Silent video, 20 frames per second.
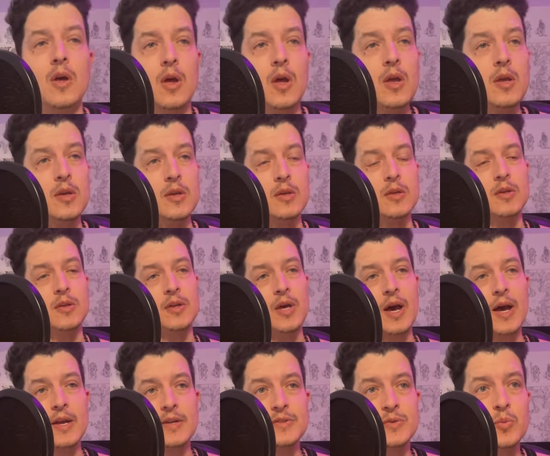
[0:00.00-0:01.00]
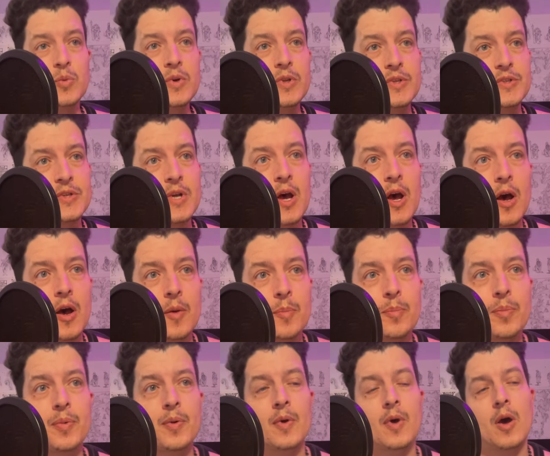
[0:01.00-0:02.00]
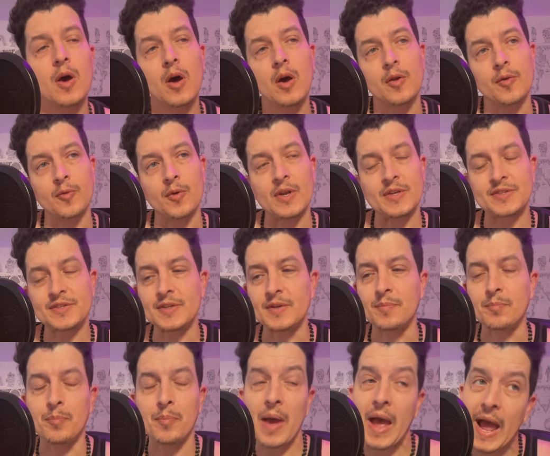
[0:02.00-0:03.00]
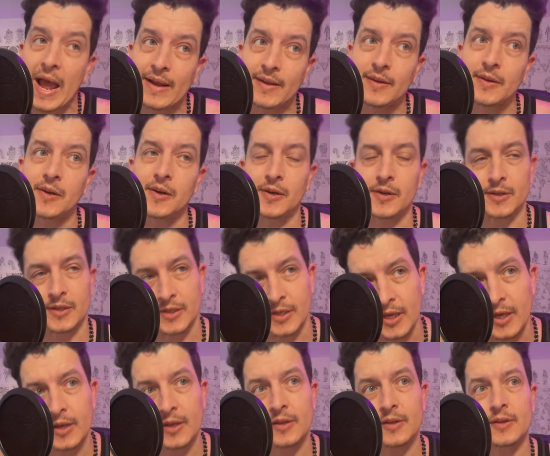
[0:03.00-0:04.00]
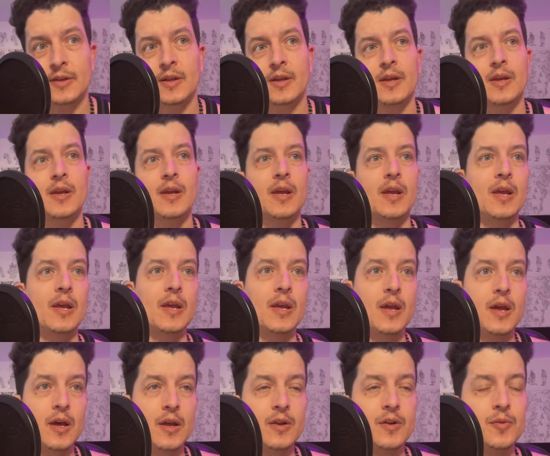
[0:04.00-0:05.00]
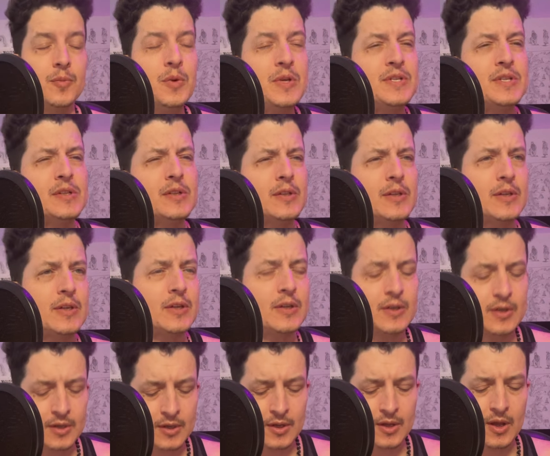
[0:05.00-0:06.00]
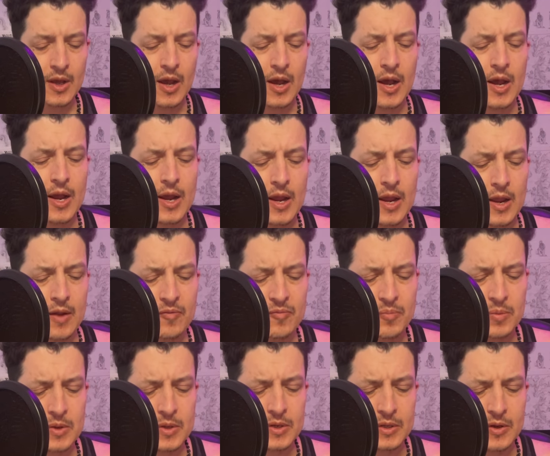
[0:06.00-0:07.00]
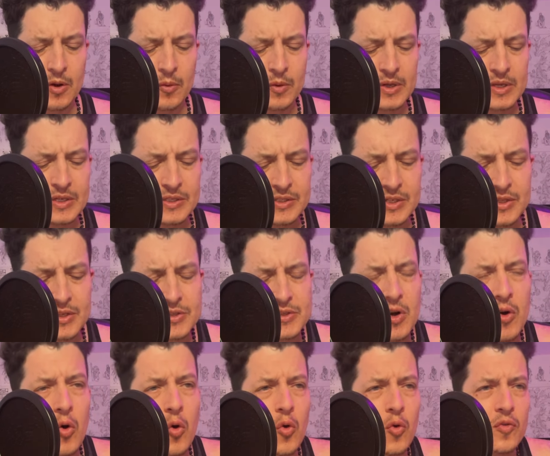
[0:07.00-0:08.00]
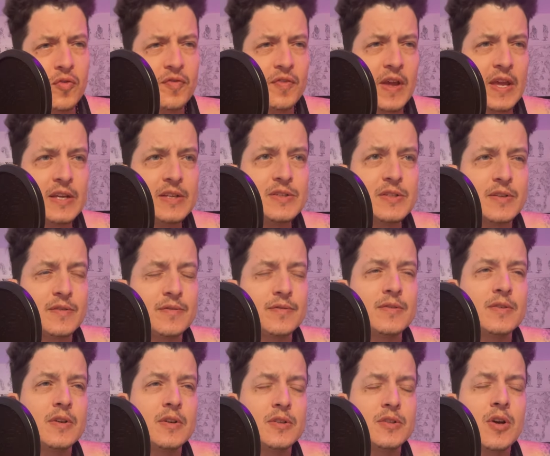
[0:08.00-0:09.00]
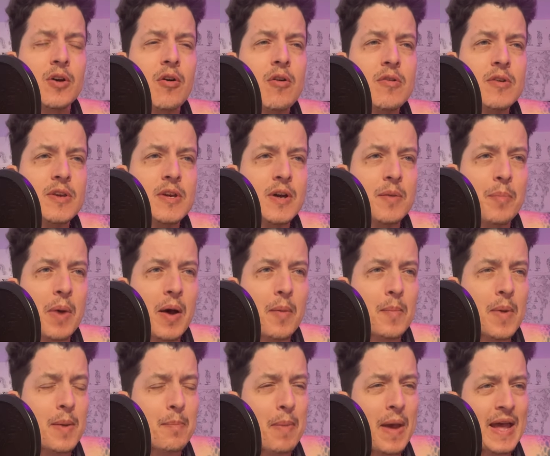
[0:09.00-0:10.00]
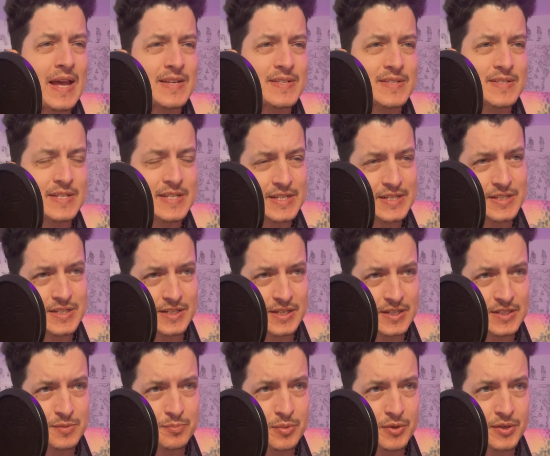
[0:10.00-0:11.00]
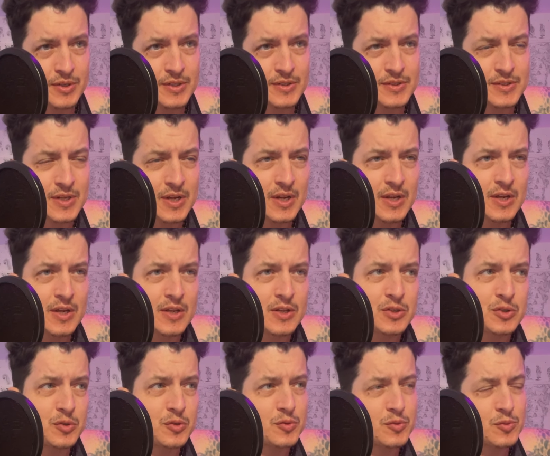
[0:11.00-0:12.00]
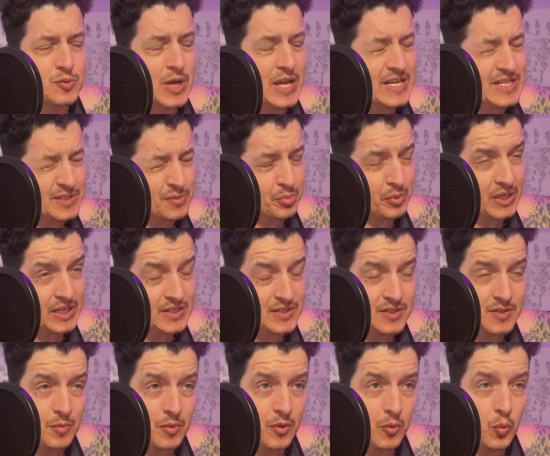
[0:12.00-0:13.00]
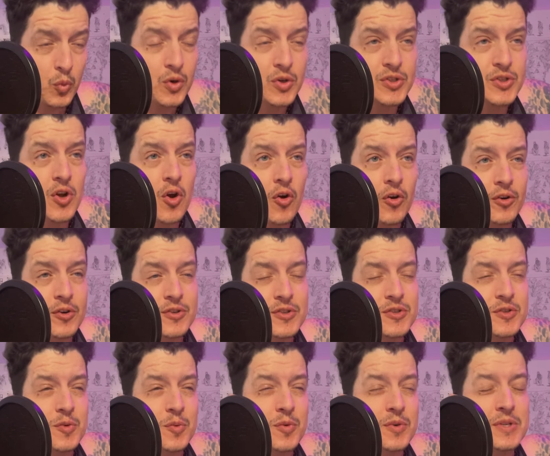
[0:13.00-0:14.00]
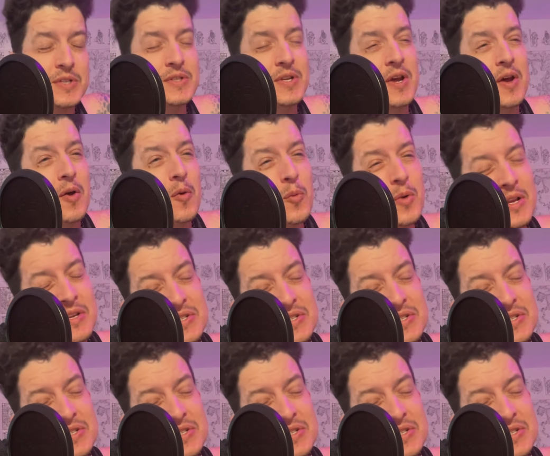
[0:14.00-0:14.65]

Hey guys, what is up? Unrested back again, and recently I've been going into this whole phase of talking about my past teaching experience to explain some of the worst horror stories. When I